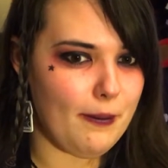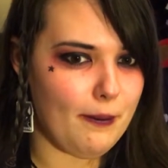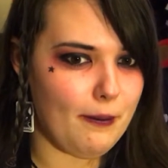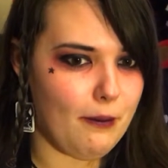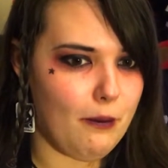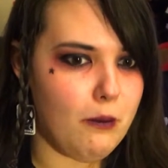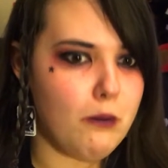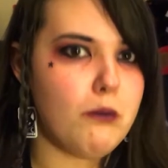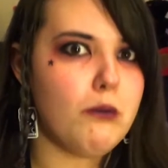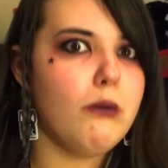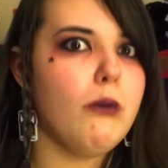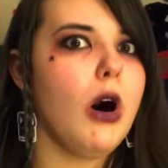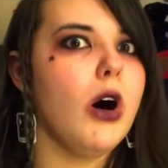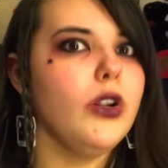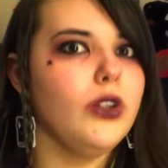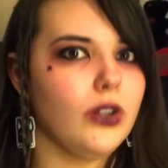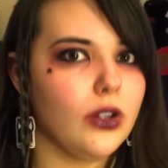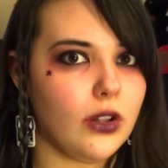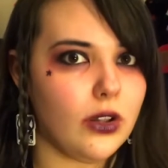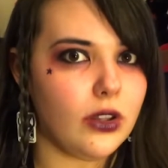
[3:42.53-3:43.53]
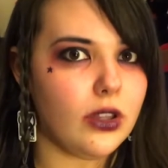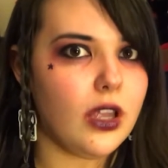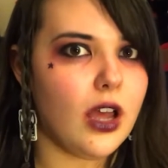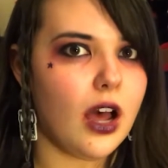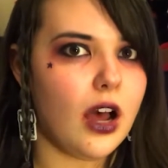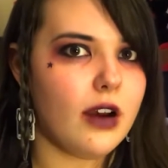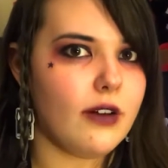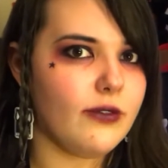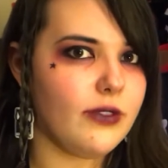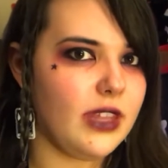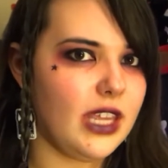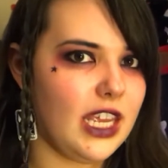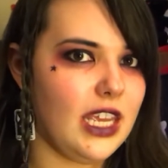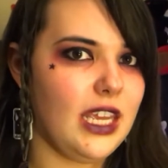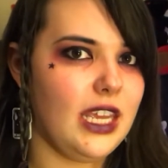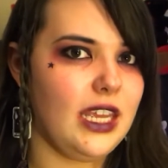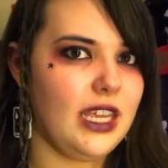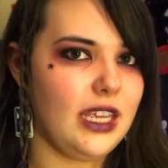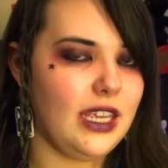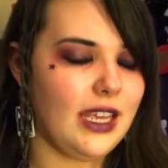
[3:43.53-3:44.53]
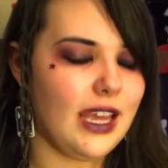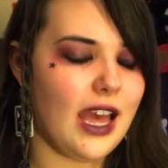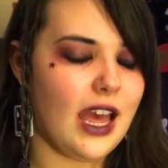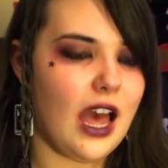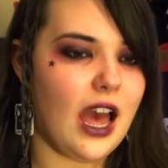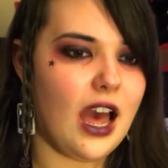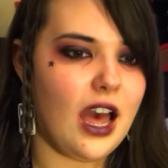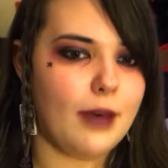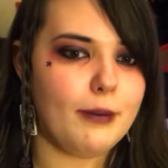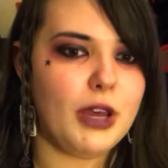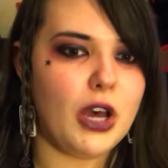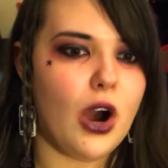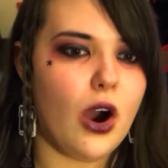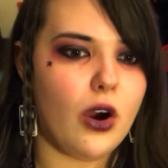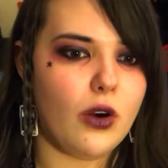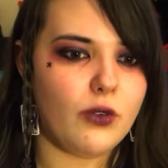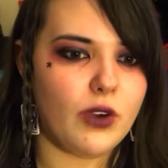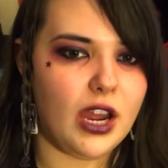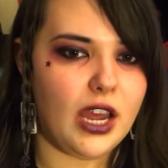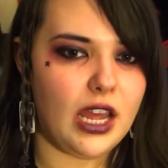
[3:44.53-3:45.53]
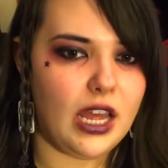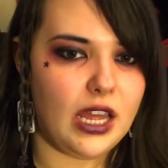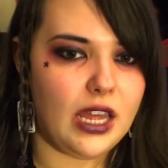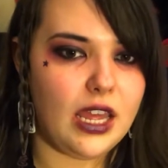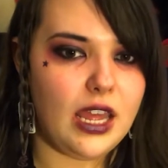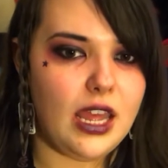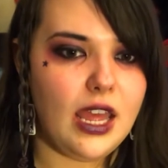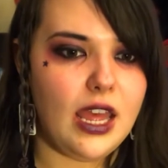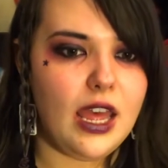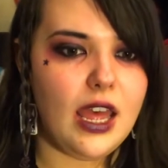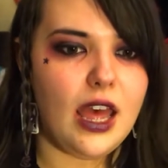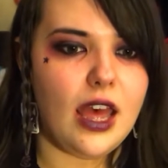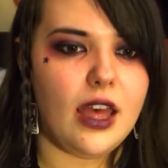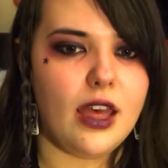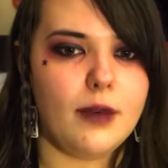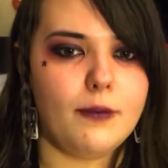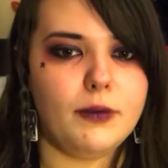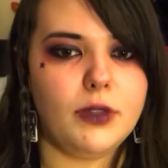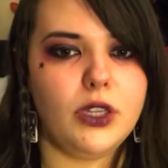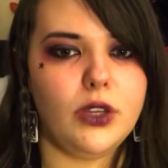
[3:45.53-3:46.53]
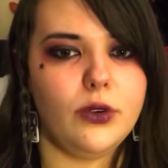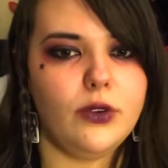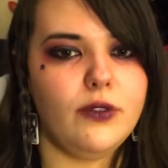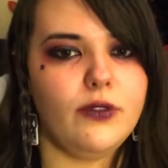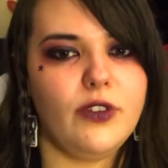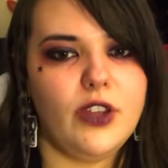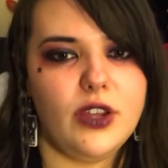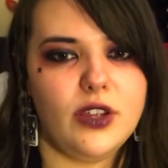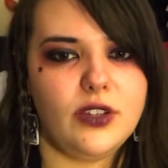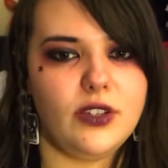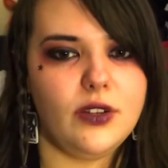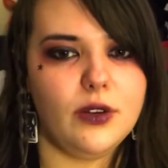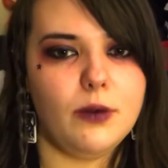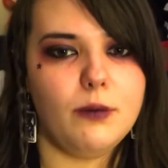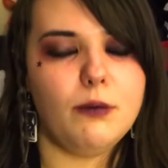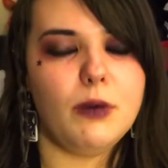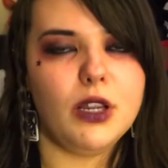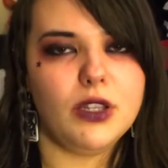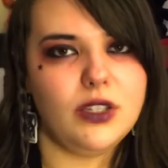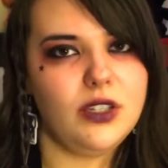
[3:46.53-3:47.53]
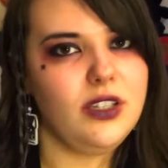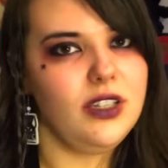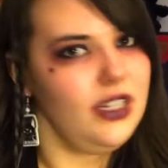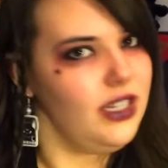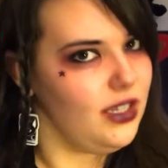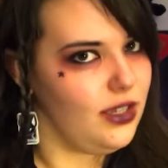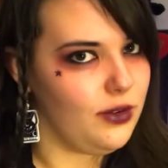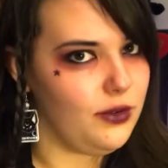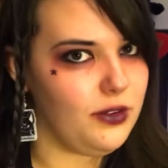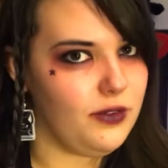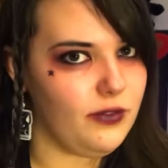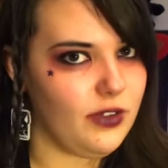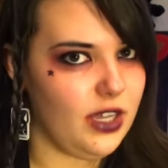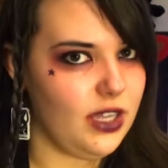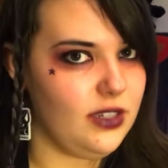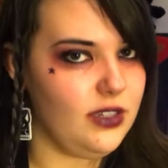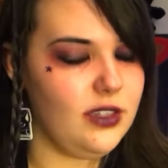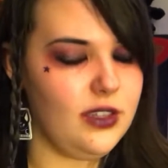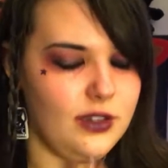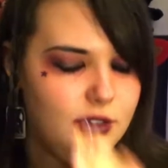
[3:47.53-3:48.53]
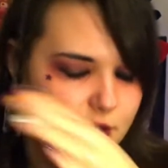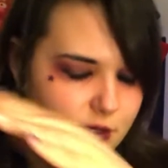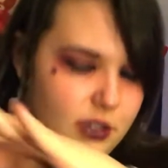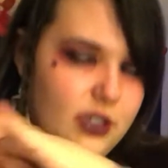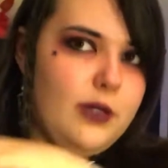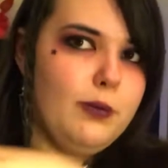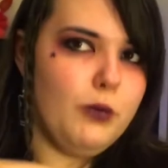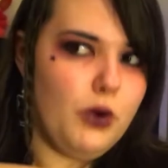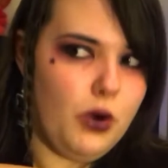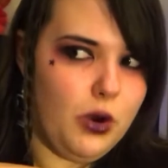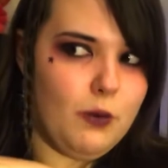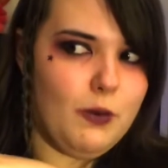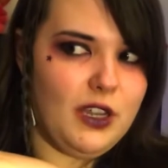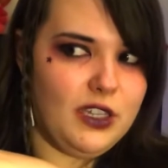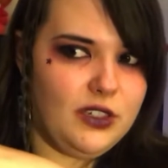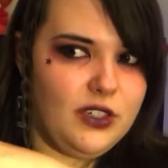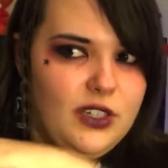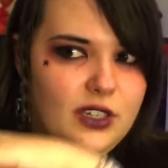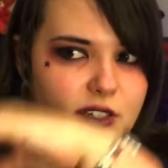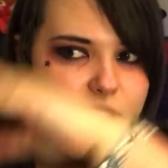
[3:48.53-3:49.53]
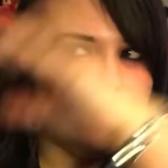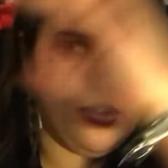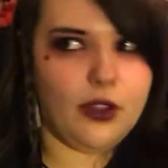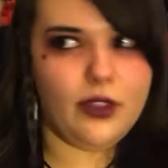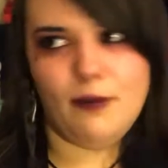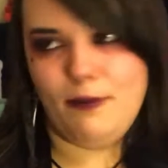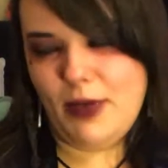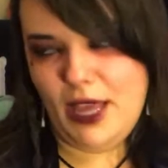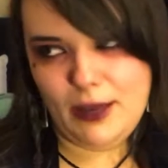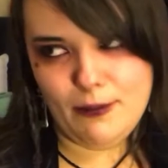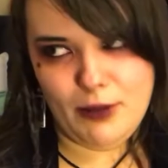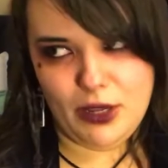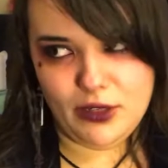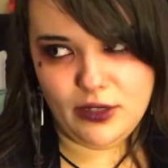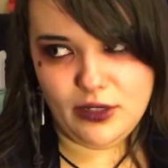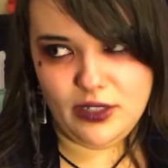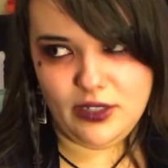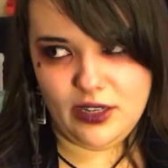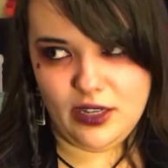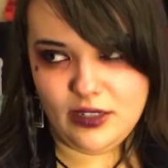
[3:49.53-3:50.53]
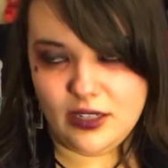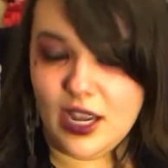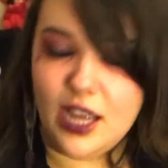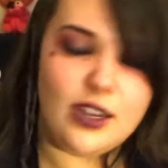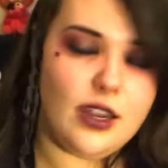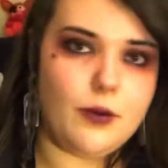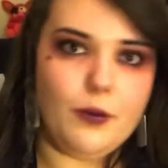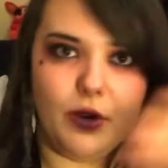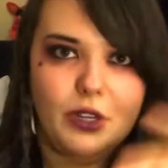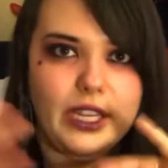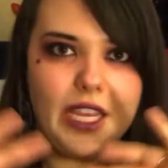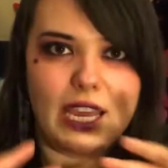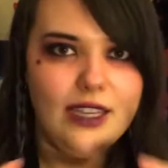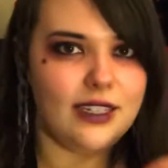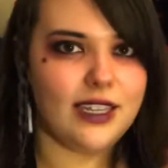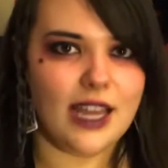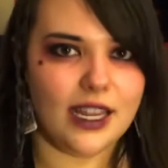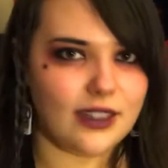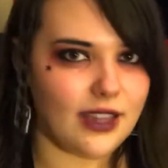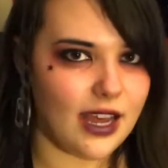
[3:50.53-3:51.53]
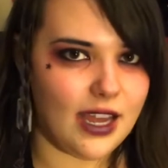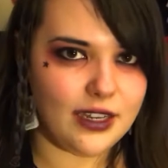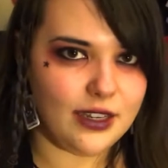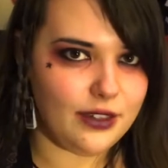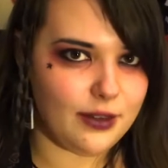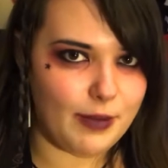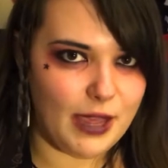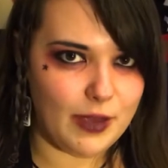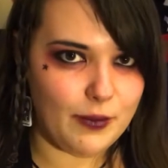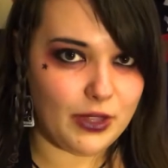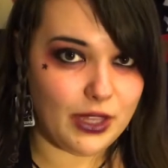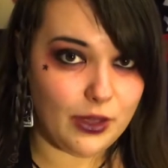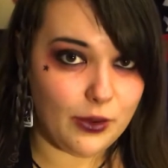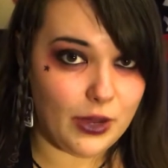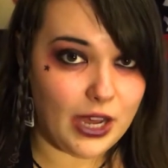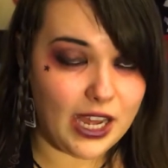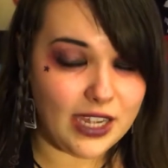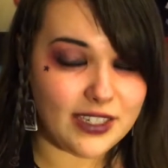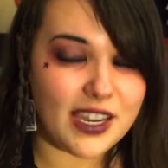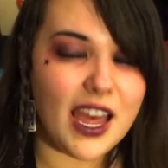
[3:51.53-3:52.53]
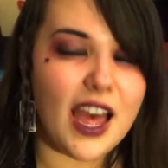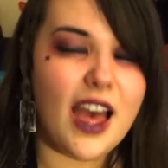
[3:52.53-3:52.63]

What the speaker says: model of the Hammer Horror Universal monster universe. The small monsters, not the big monsters. I don't want to get into that kind of debate with you guys.